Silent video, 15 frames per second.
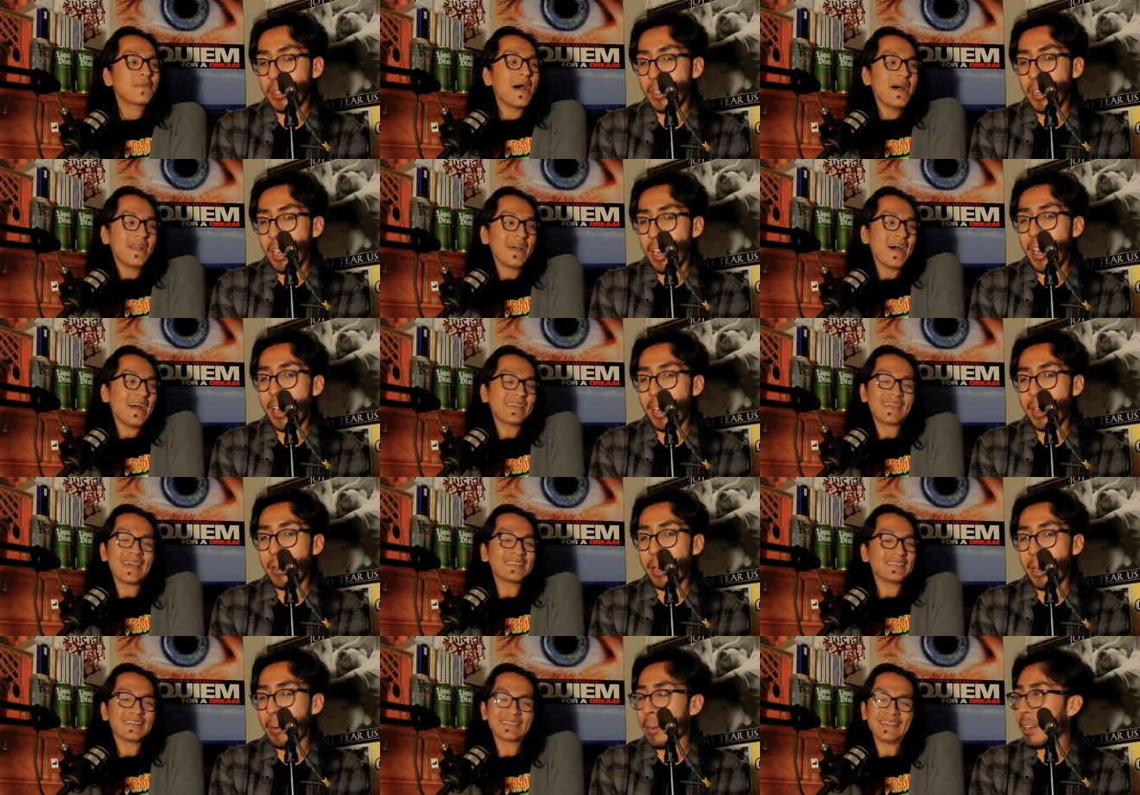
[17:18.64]
Speaker 1: about it.
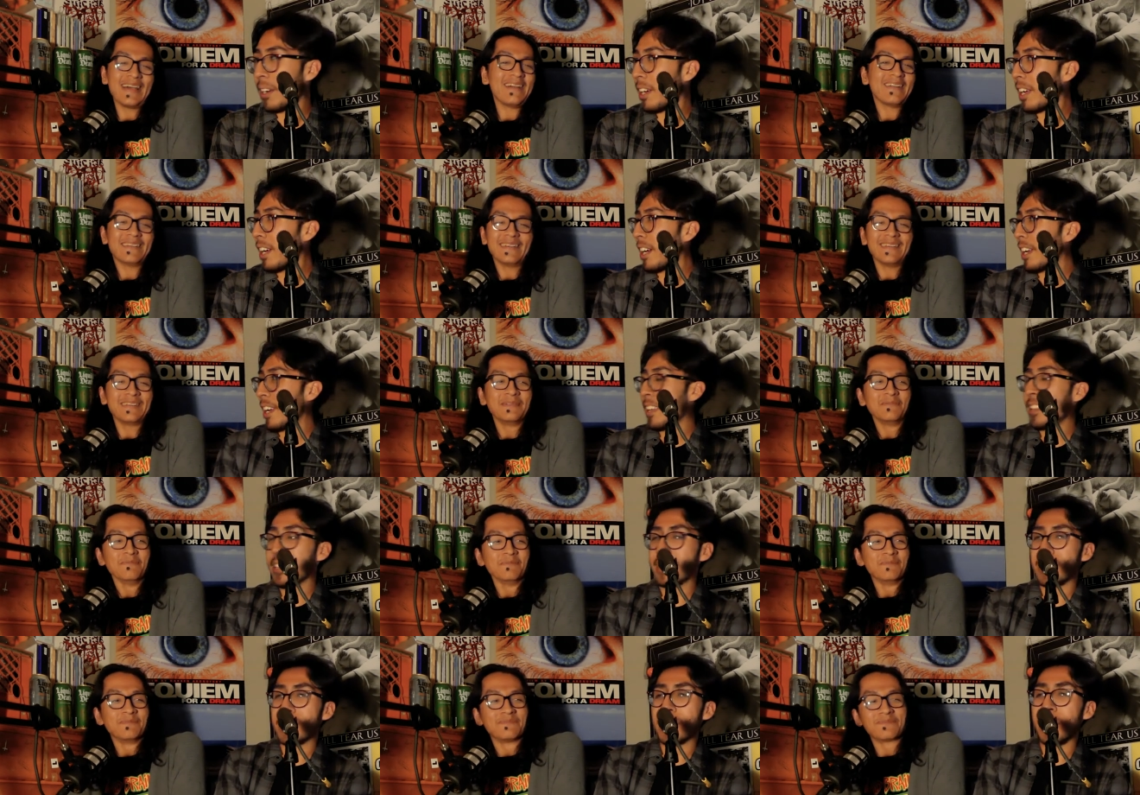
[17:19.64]
I, I, I, I had
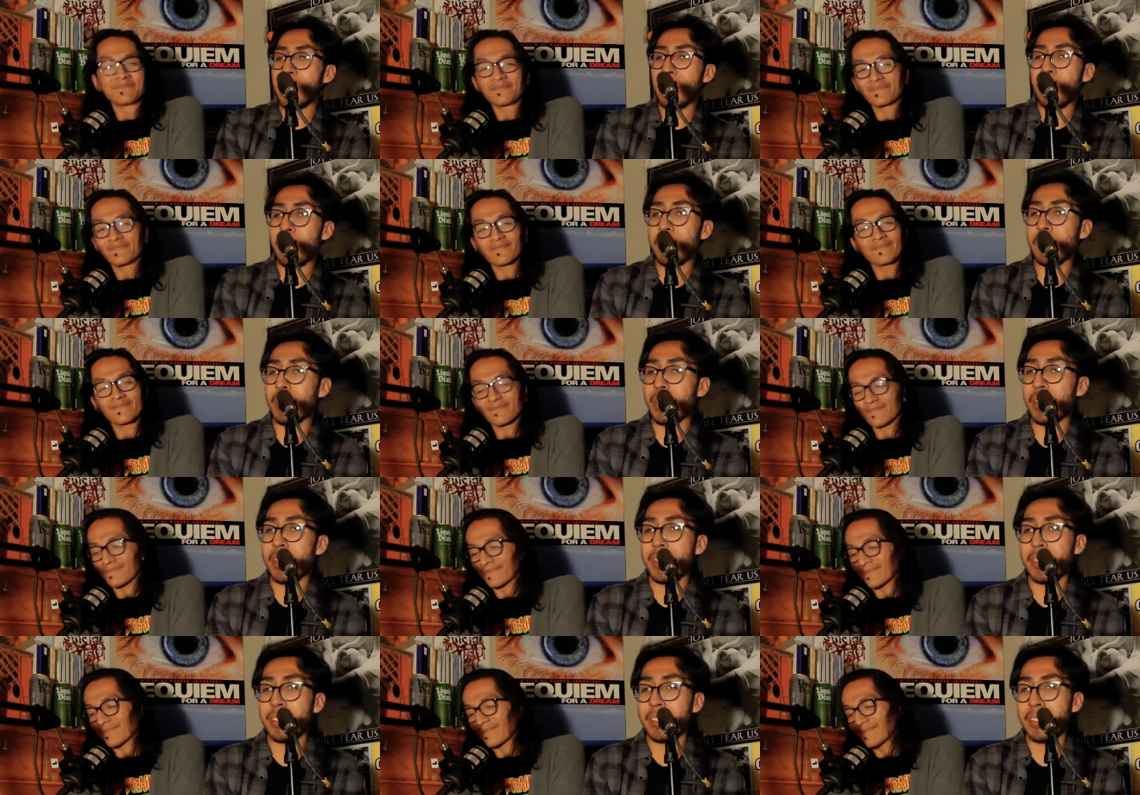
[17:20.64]
Speaker 2: that same
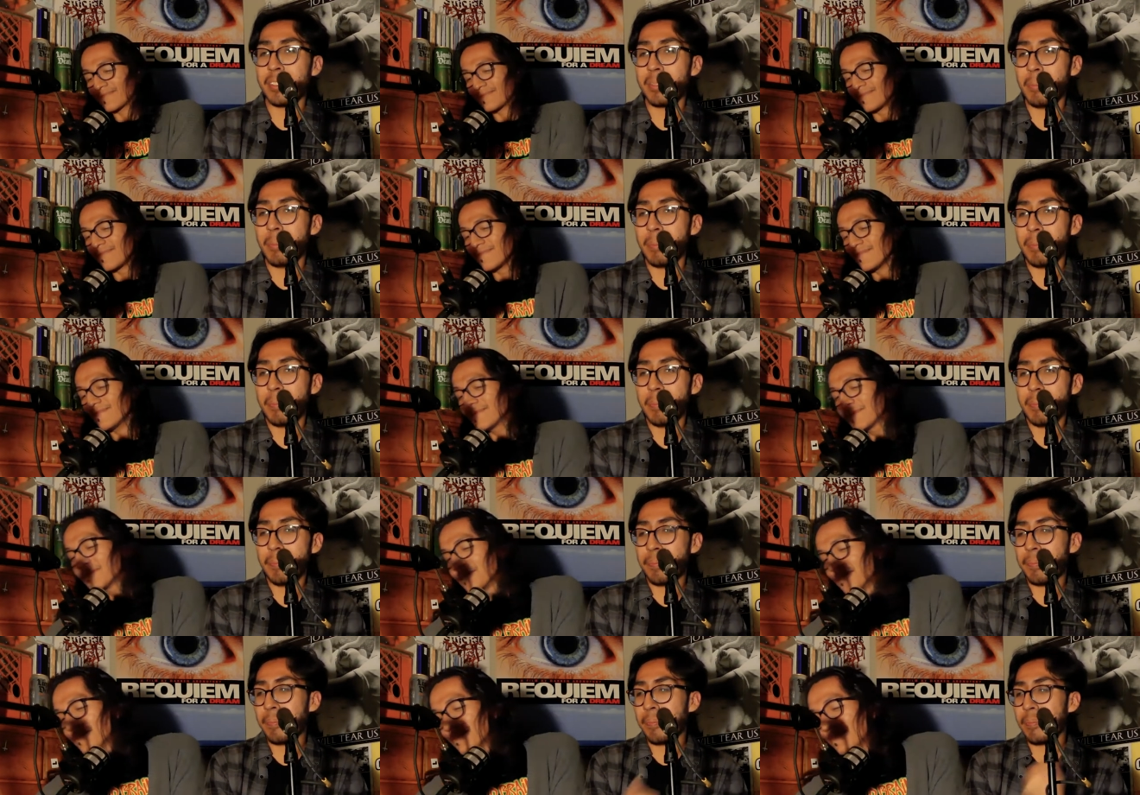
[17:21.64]
uh,
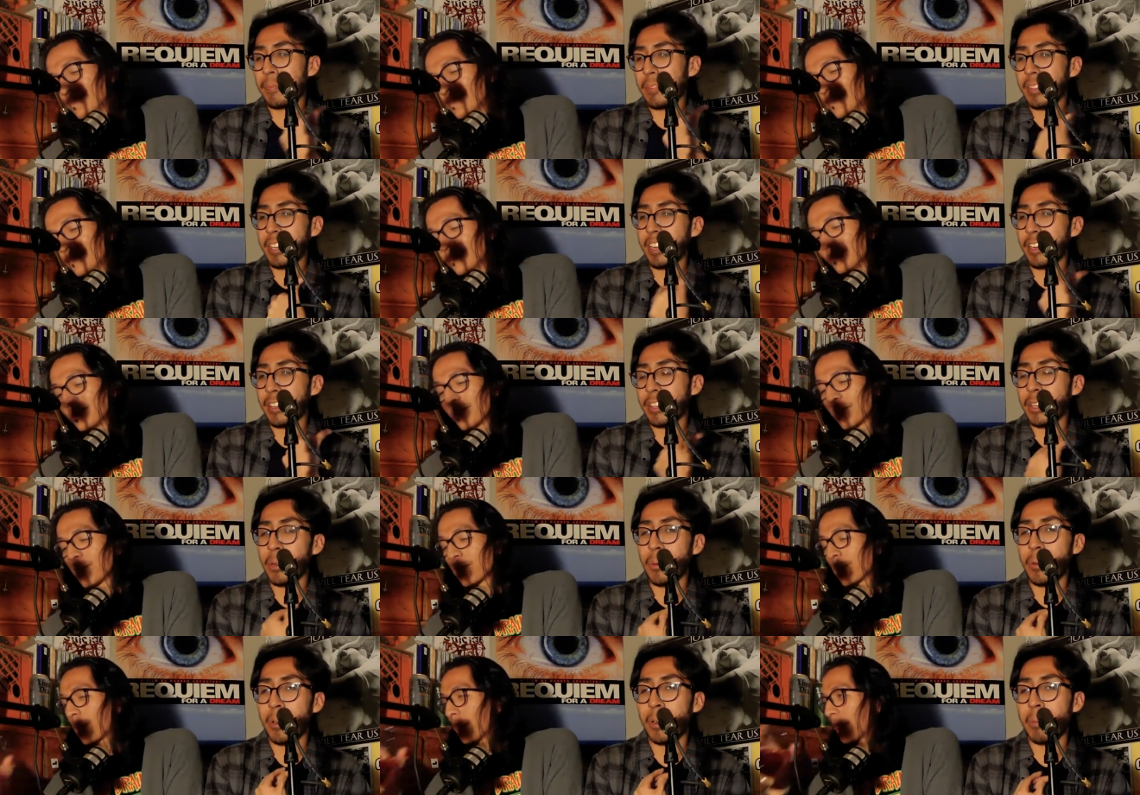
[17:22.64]
kind of
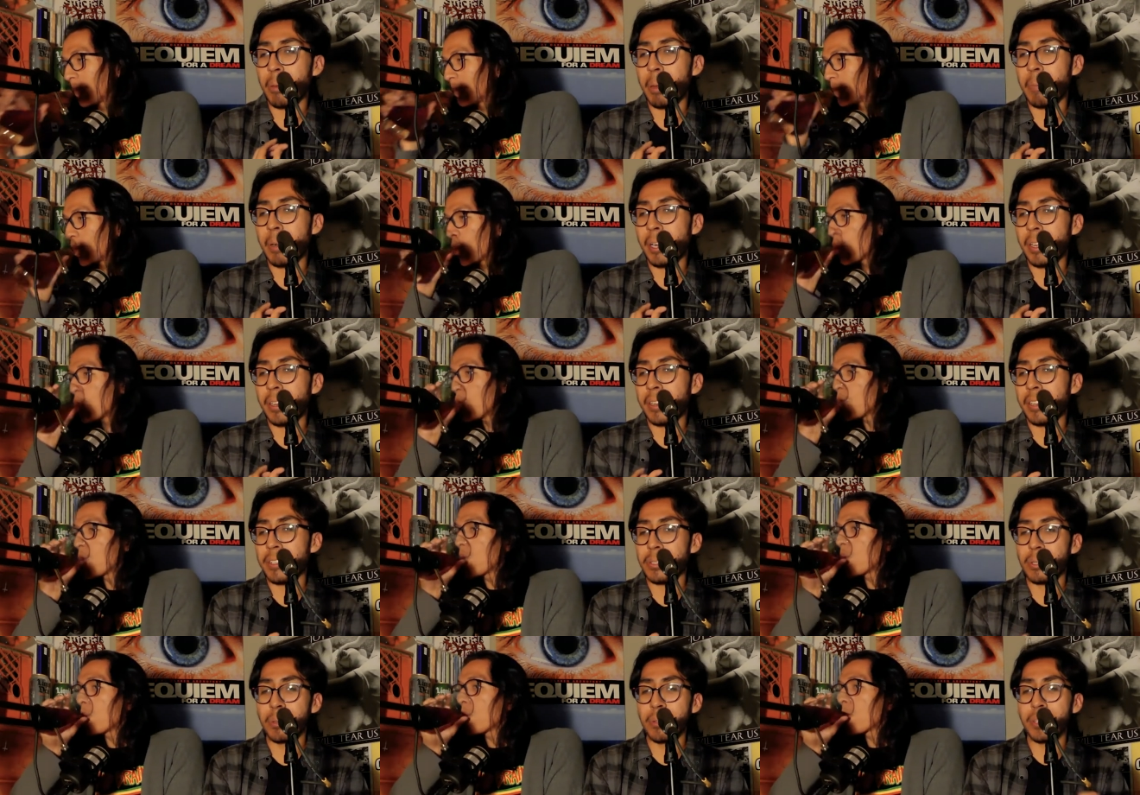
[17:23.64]
thing going on in my mind
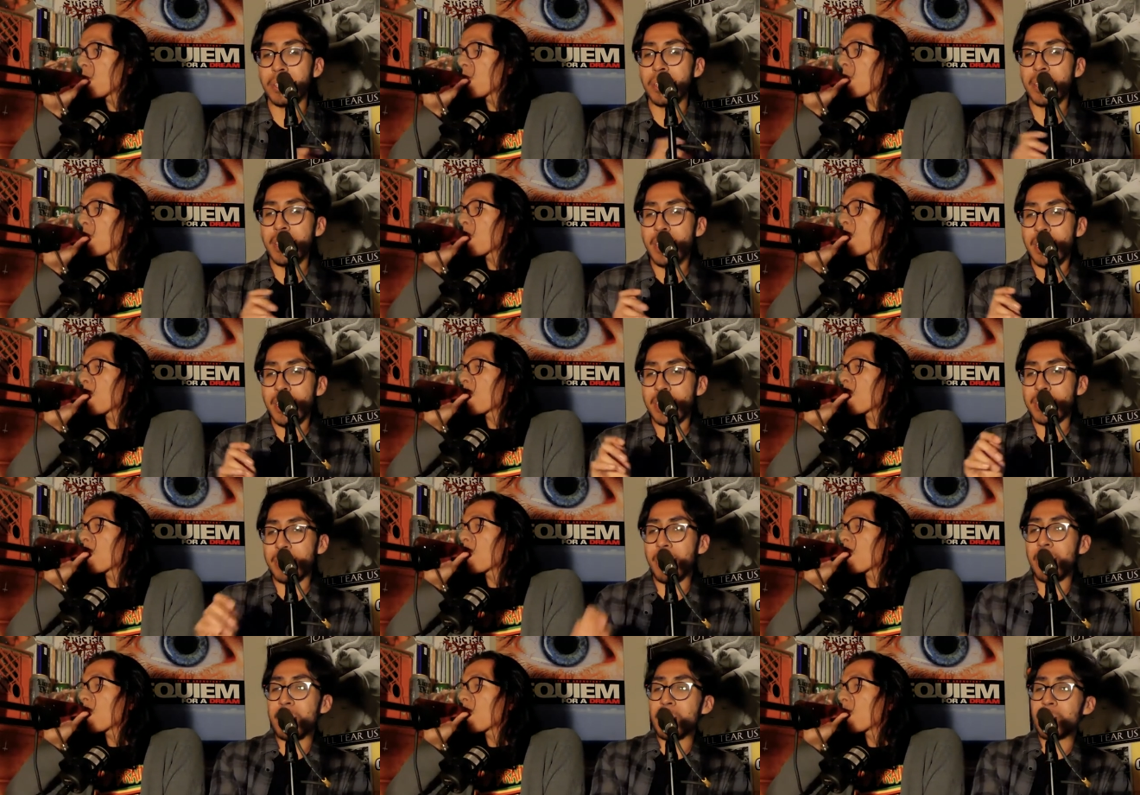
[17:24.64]
as you did because
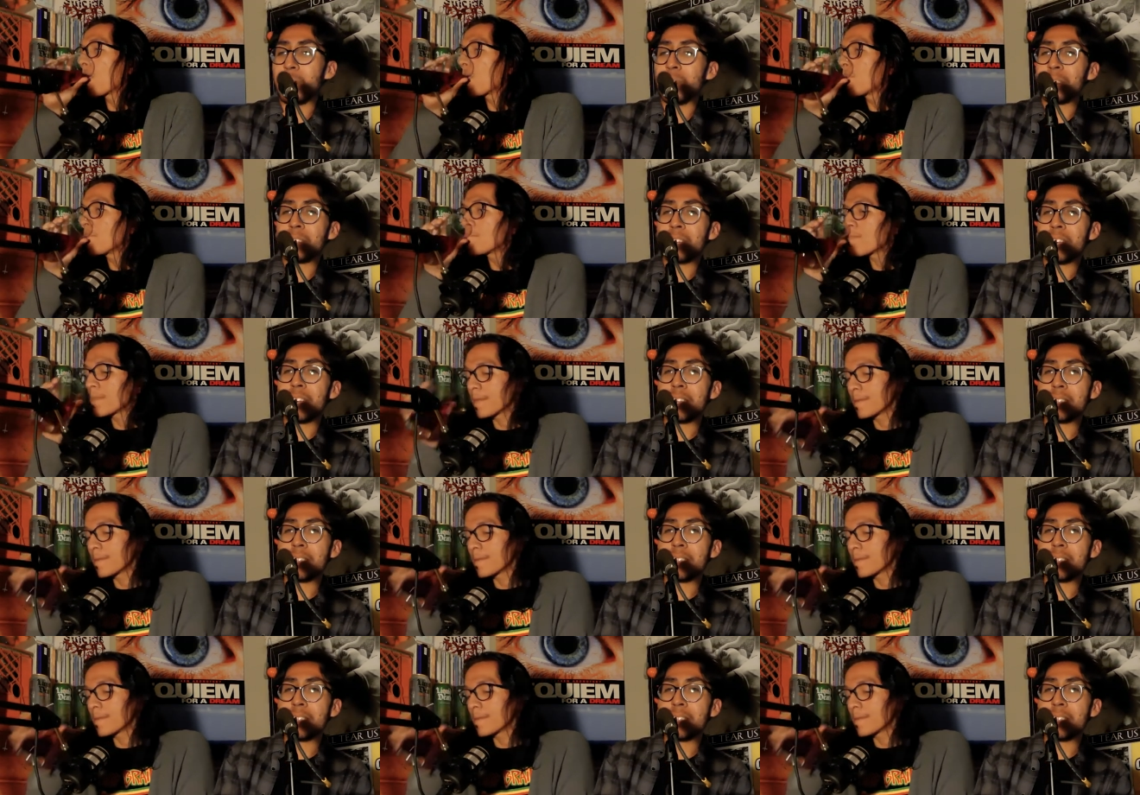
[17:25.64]
I was watching and